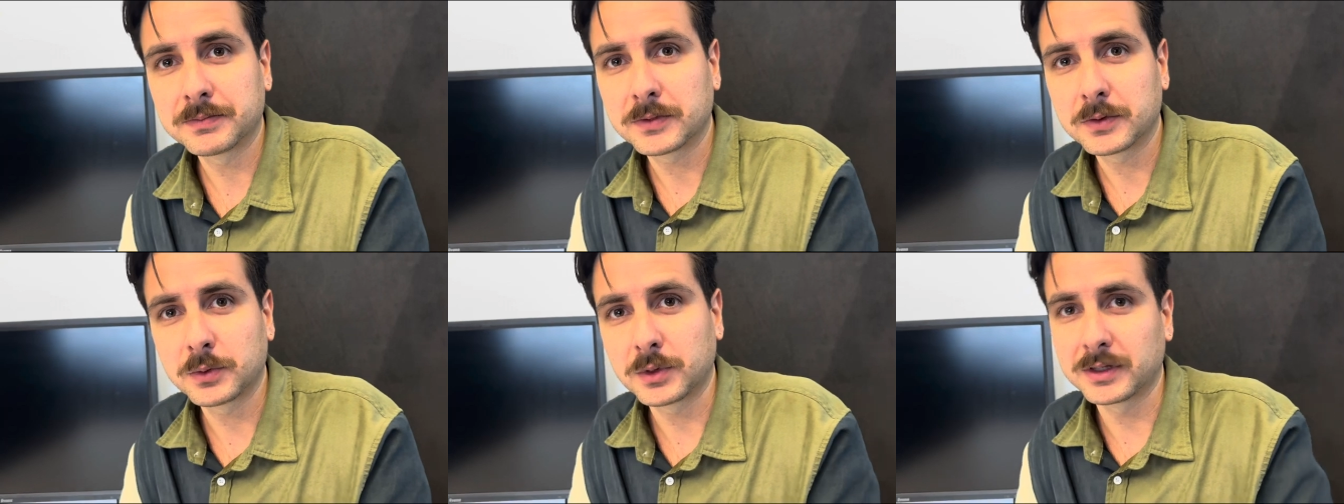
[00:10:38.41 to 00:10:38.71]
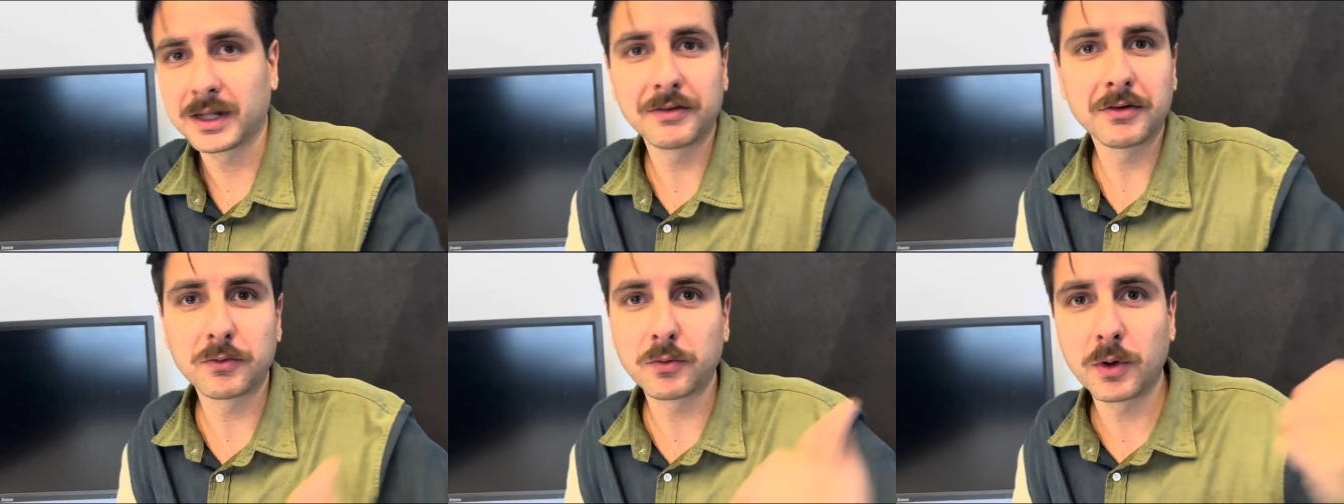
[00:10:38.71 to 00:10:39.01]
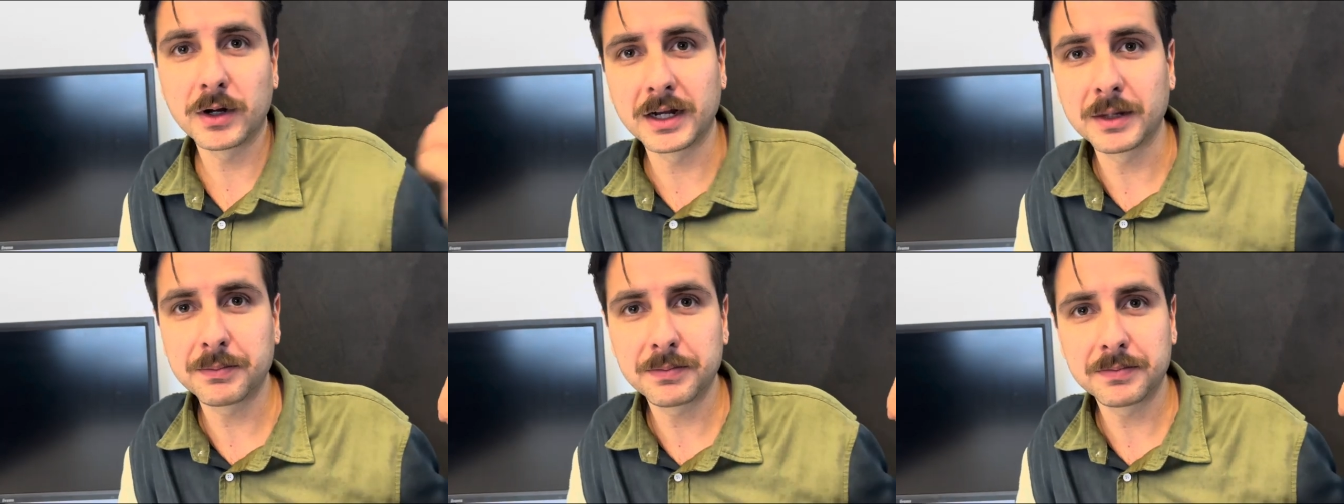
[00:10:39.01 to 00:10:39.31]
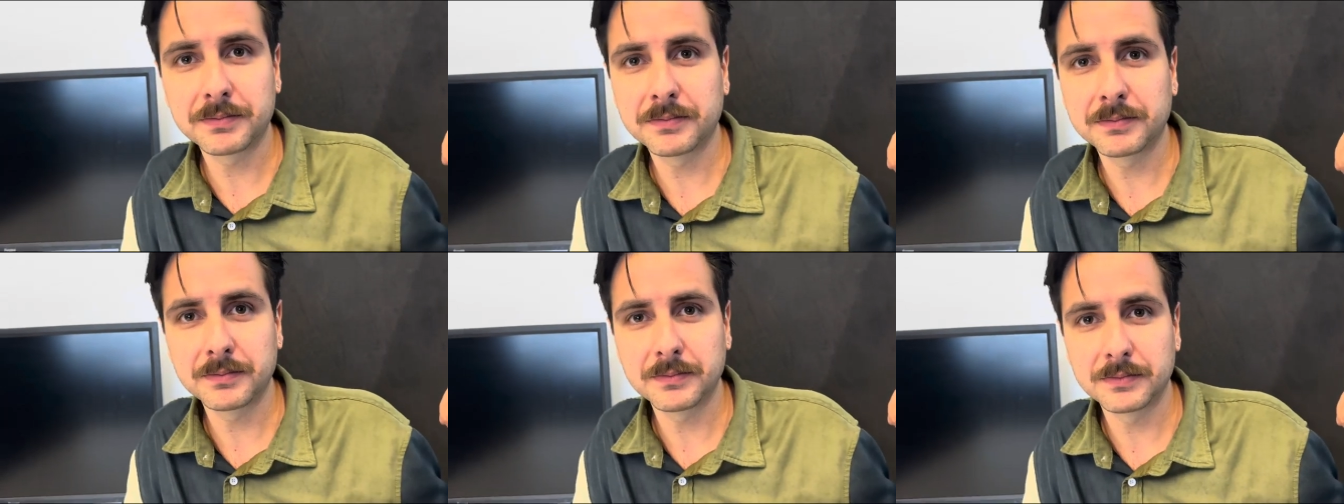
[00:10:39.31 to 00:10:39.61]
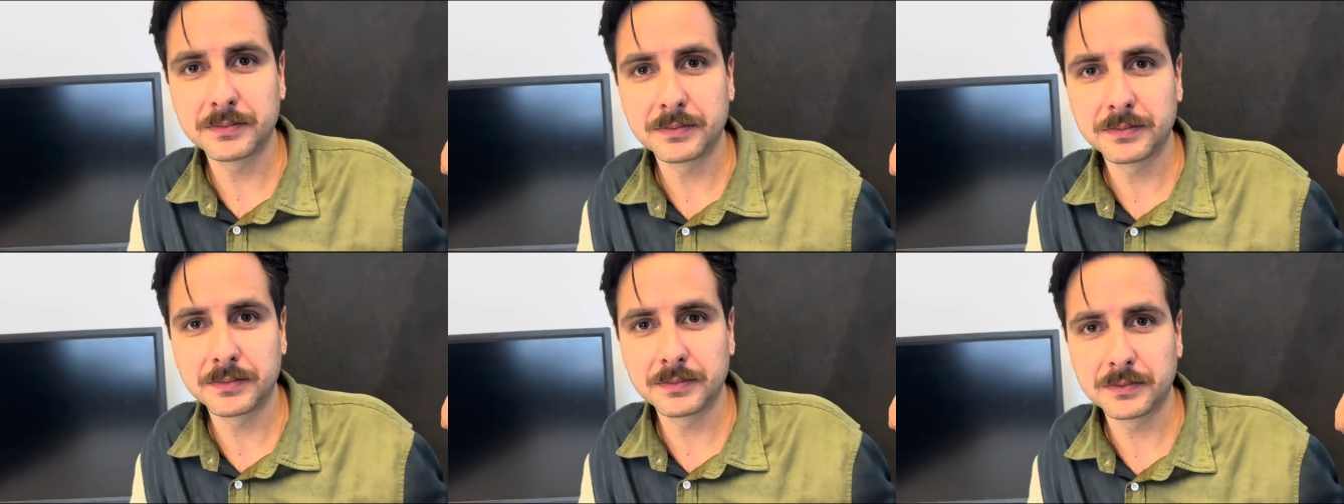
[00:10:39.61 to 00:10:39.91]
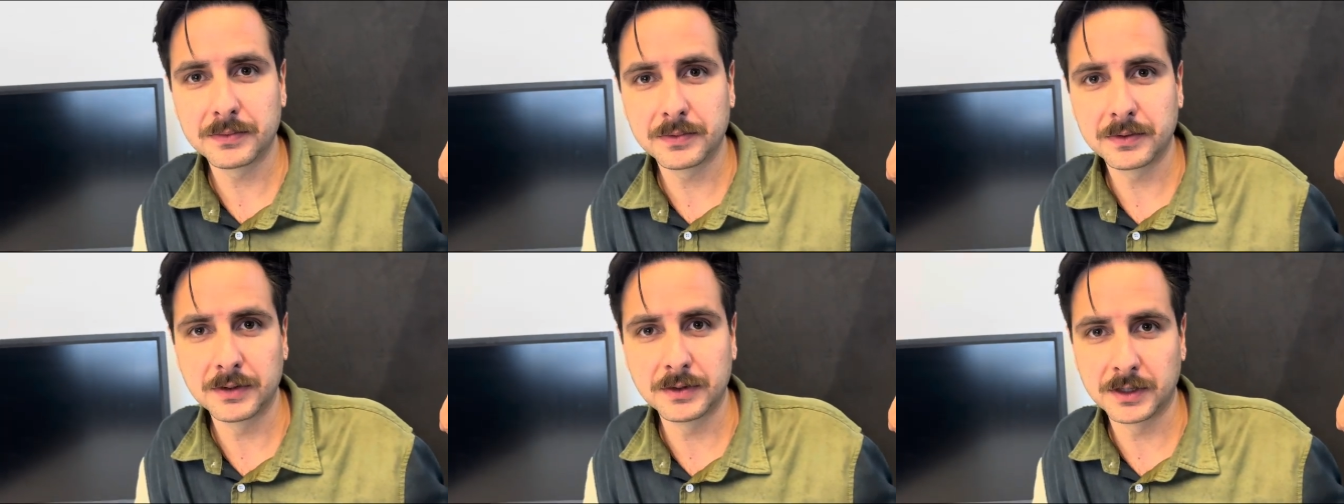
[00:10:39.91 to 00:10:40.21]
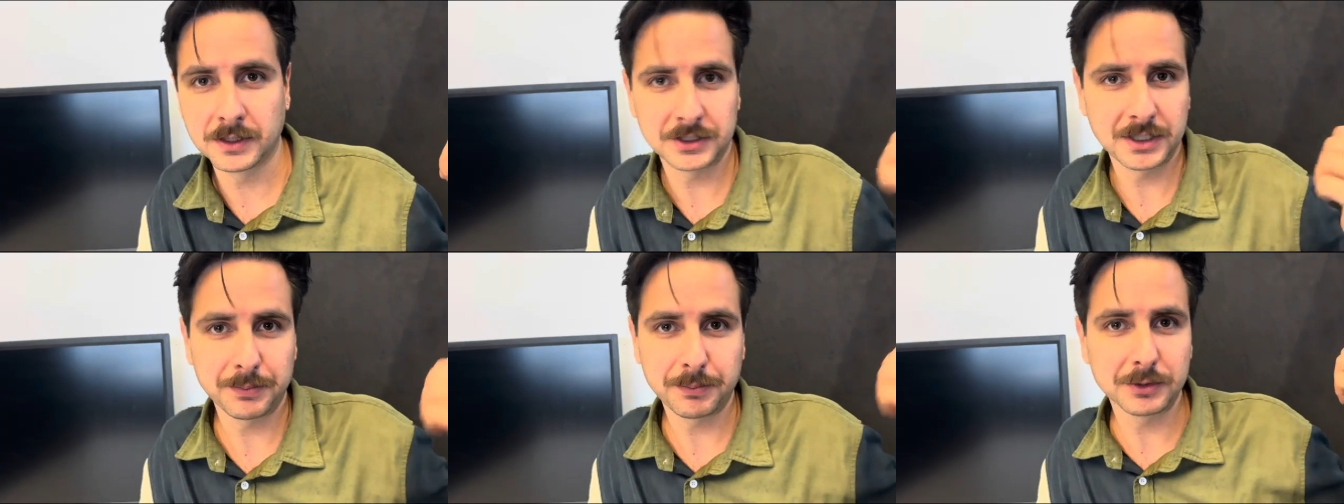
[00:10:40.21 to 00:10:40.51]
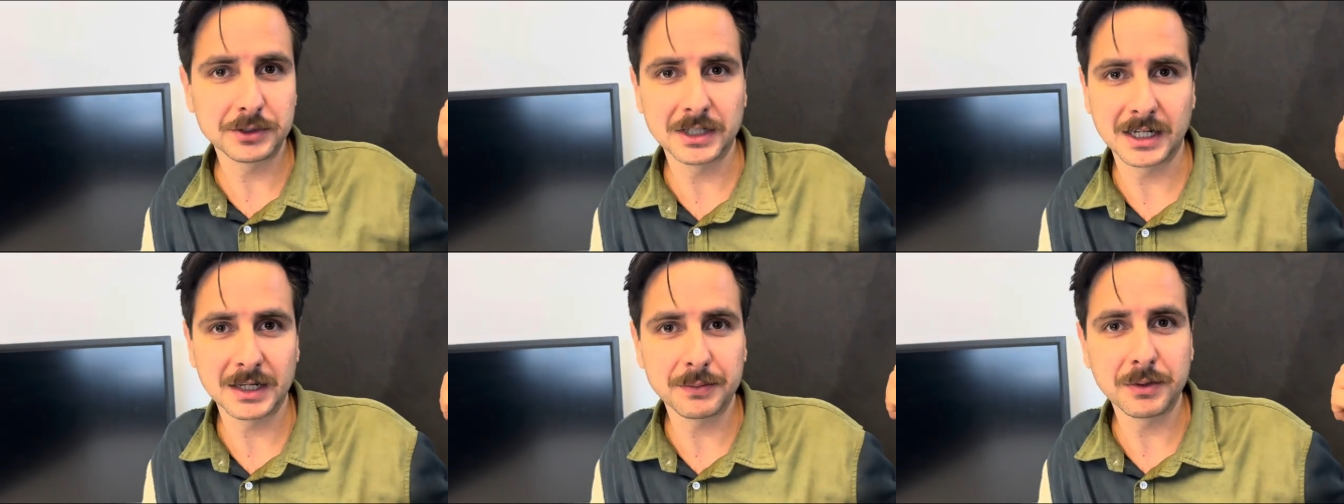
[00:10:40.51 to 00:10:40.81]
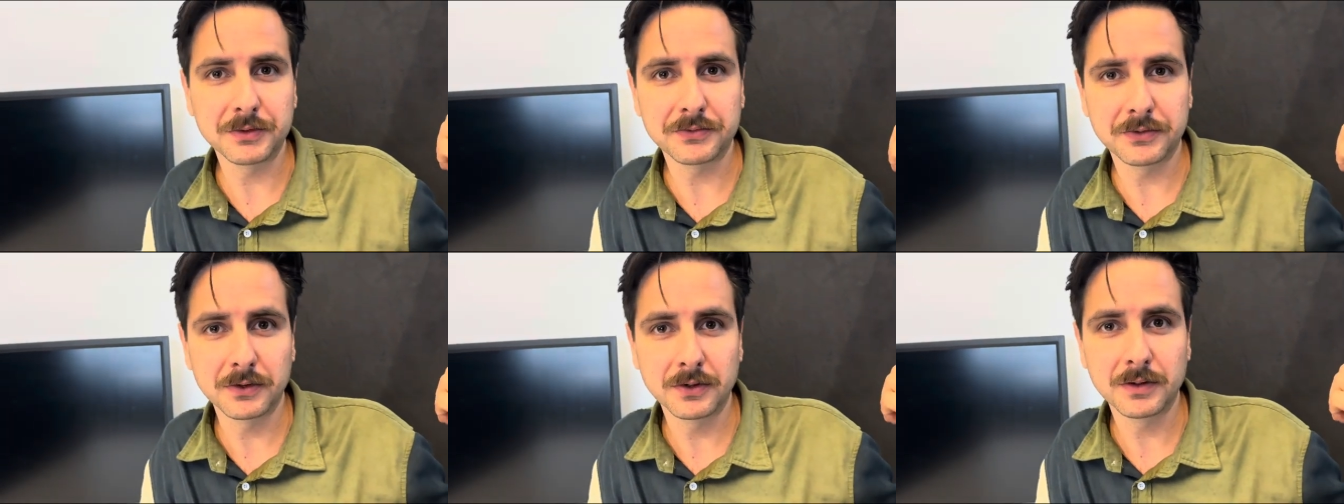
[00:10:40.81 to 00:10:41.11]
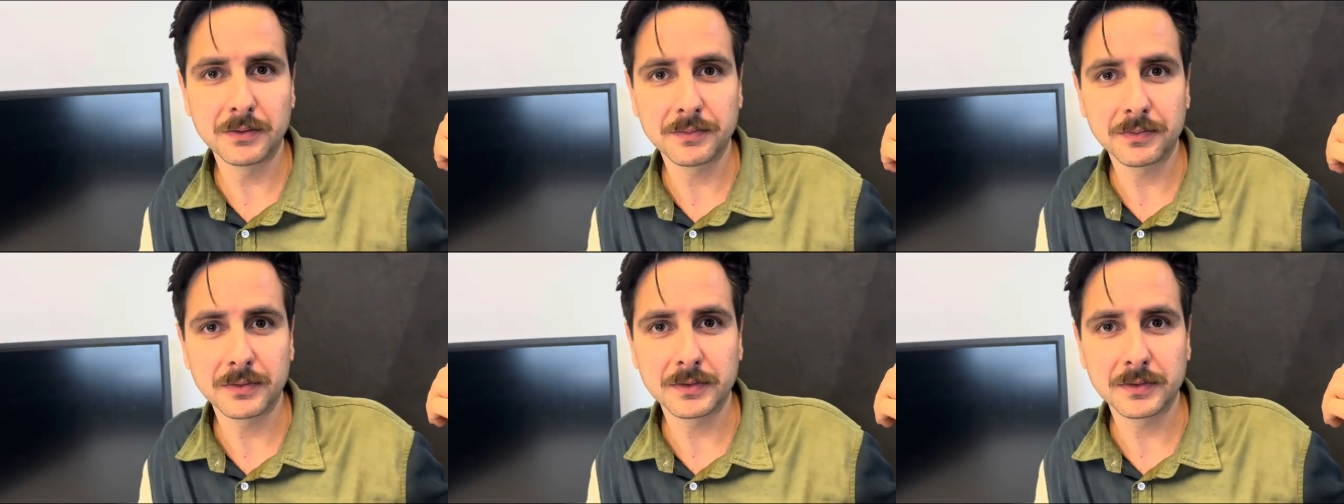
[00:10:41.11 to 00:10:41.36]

We never won a, the Champions League before